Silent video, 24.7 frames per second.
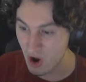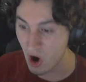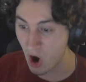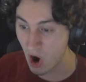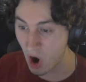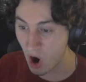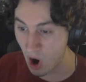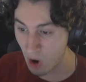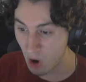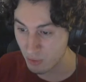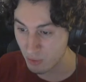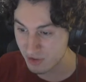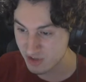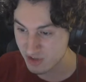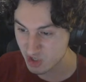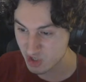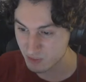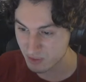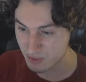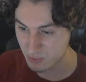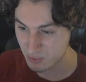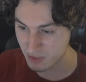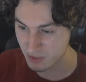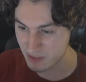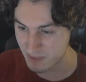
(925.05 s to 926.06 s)
Oh, this could
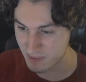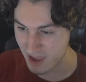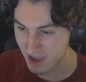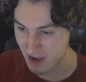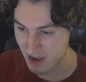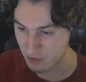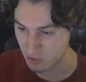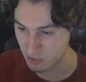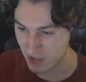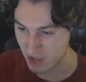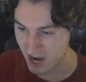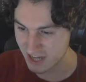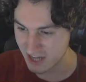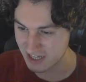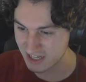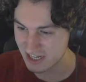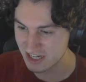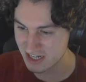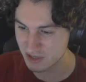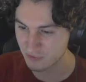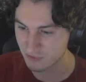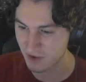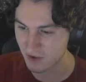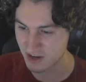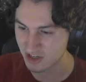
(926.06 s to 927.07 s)
be really bad. Hold, I
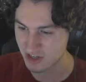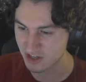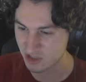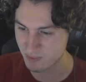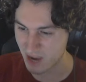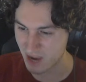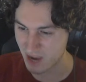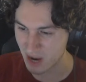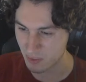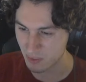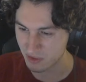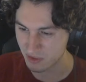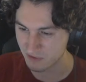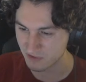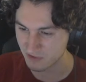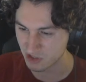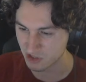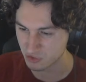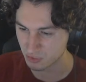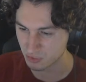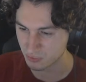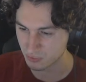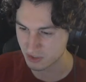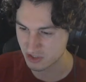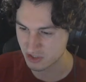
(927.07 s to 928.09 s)
need to find a spot where the
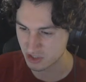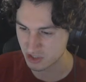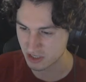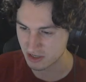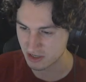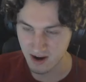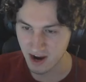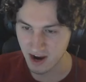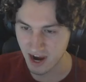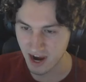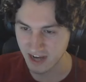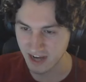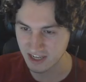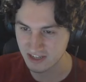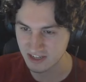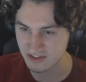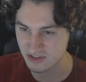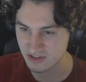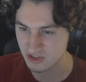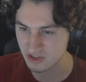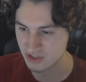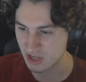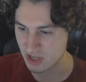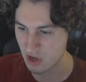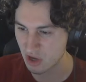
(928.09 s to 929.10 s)
village will reach it. I can
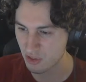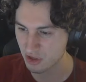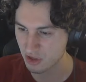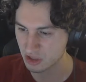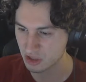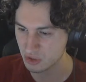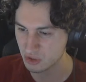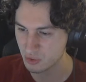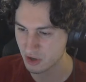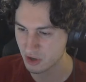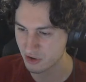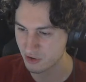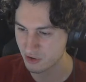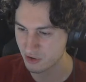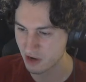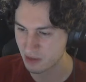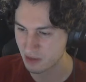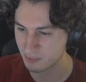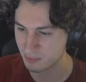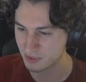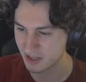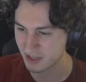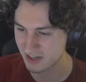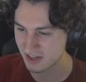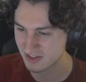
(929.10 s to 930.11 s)
sell the glue gunner and
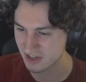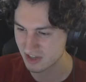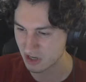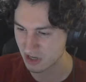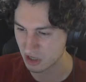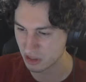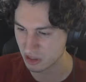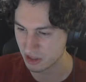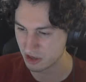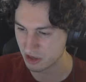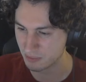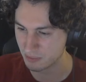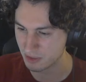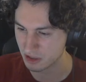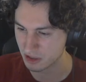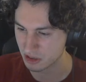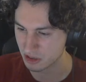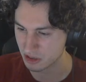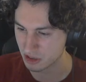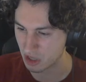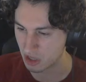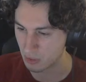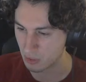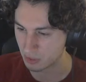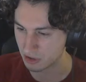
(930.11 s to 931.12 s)
place it a little bit
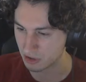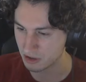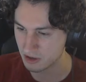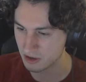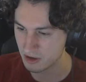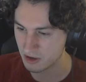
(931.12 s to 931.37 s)
lower.